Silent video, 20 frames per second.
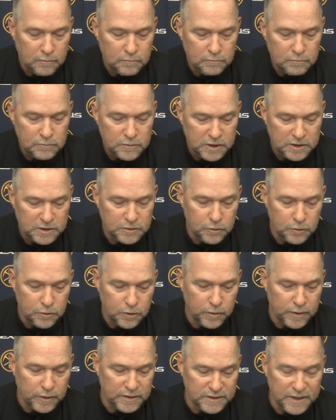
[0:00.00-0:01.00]
just due
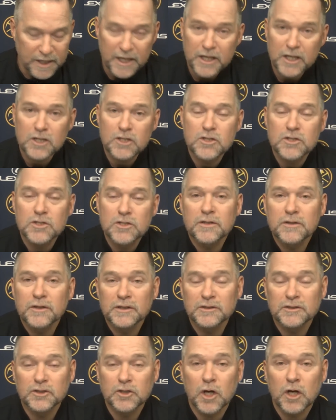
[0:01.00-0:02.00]
to his age,
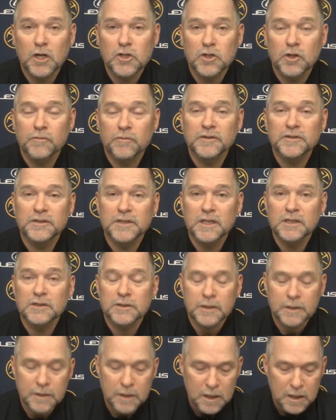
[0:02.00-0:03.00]
this juncture of the
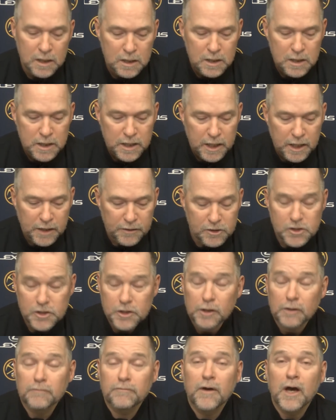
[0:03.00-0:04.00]
season, and the
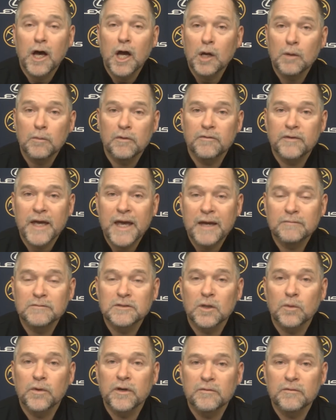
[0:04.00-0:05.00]
sheer volume of games
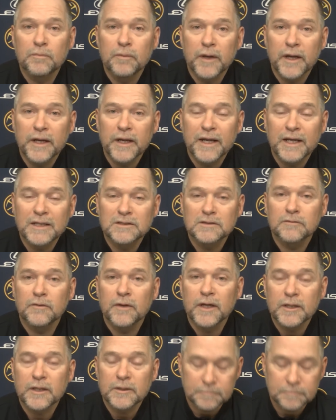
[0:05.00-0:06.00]
that we have played as of late.